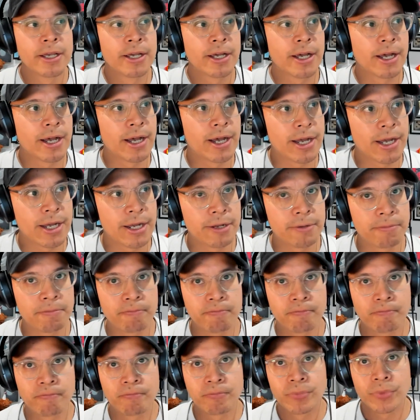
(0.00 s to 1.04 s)

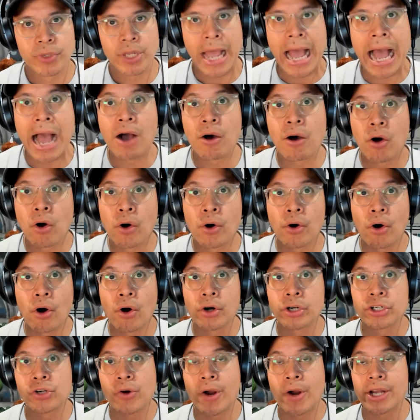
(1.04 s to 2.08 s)
how
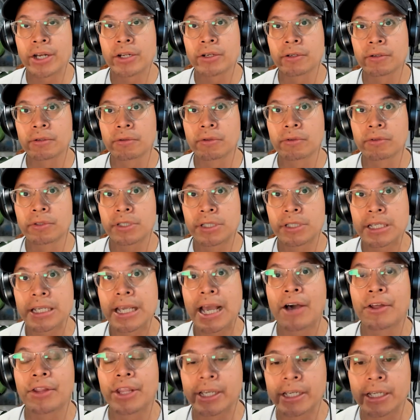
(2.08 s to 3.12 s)
or trying to see
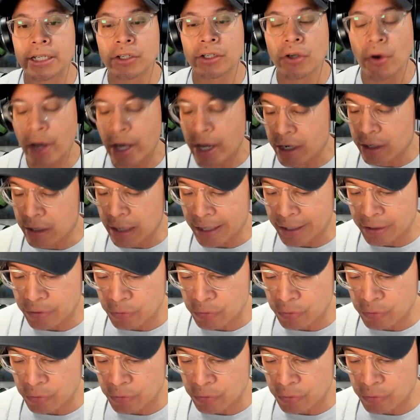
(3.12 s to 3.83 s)
how they can go ahead and